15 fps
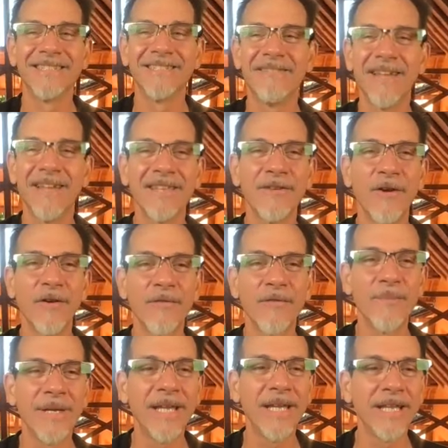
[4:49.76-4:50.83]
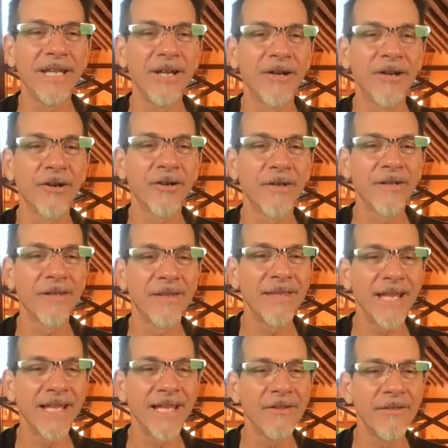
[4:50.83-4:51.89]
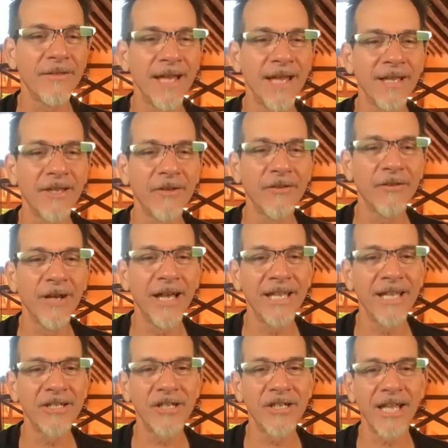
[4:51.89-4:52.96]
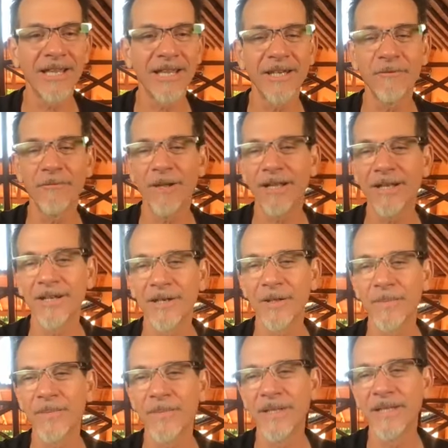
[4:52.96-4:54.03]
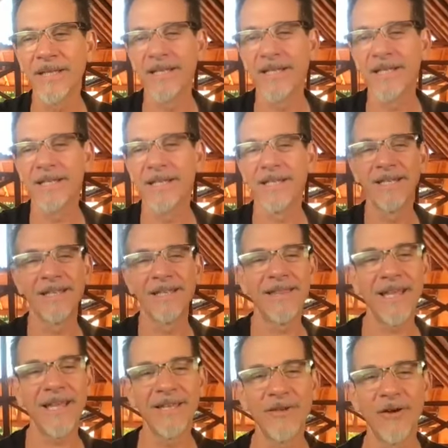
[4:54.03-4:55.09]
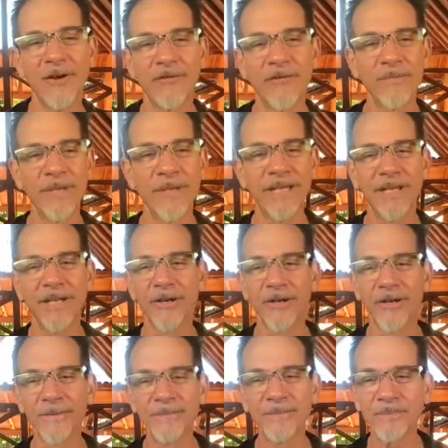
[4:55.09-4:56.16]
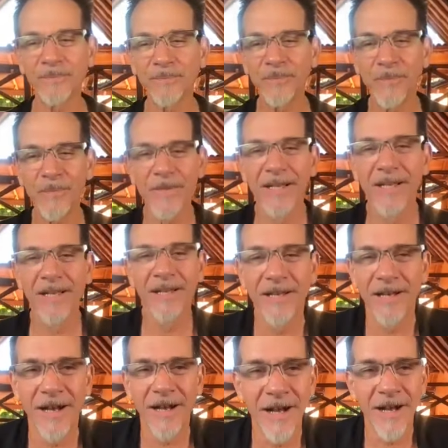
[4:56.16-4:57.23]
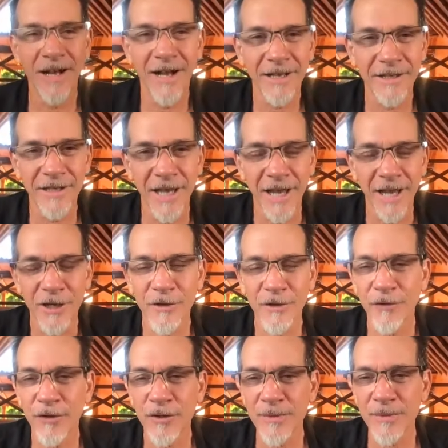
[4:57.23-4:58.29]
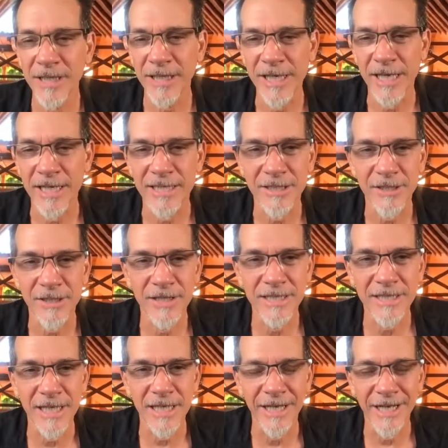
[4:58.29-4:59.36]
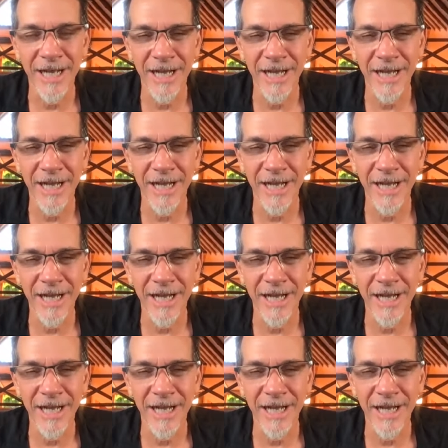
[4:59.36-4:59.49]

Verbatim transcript: Thank you all for being here. Thank you, thank you. Hey, Shelly, welcome. Thank you all for being here. Uh, yeah, it feels really nice on this side.